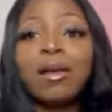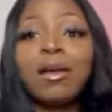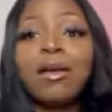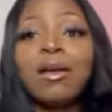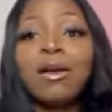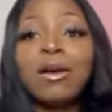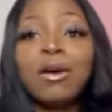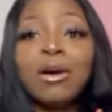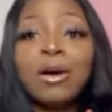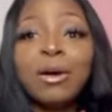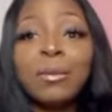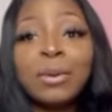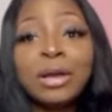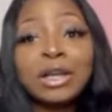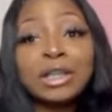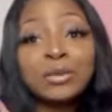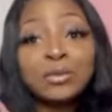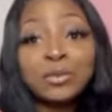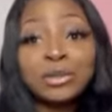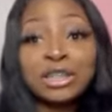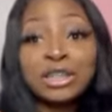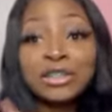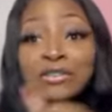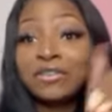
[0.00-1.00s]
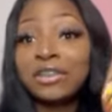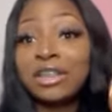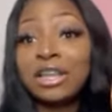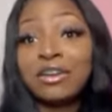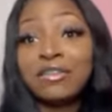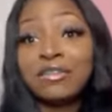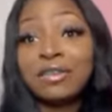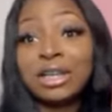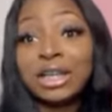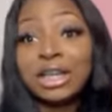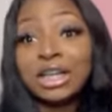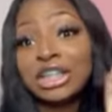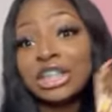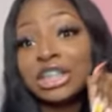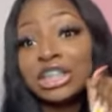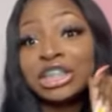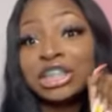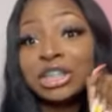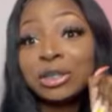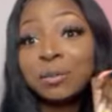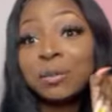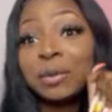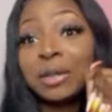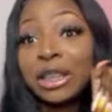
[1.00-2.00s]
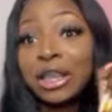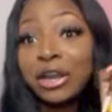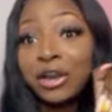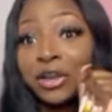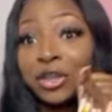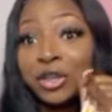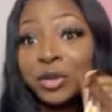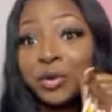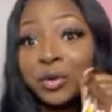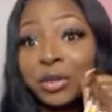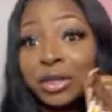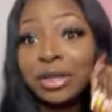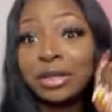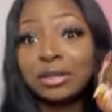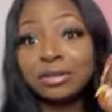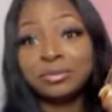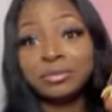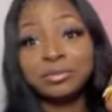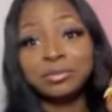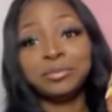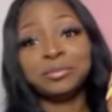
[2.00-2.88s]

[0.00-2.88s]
all best wishes for their relationship and their union.